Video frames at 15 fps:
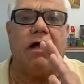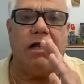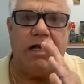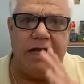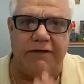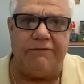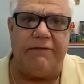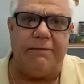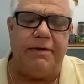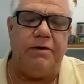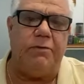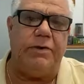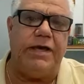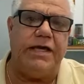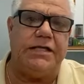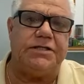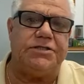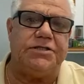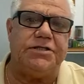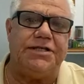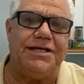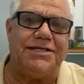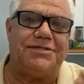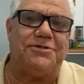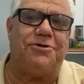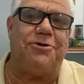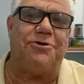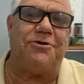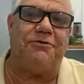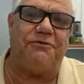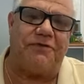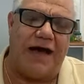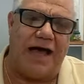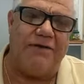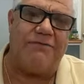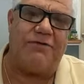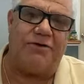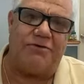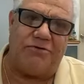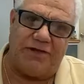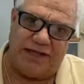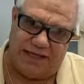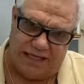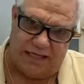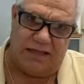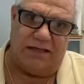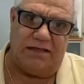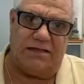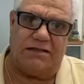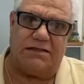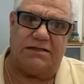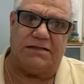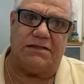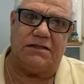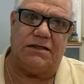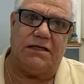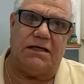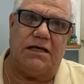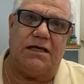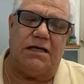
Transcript: a livable wage is 3,500 guilders.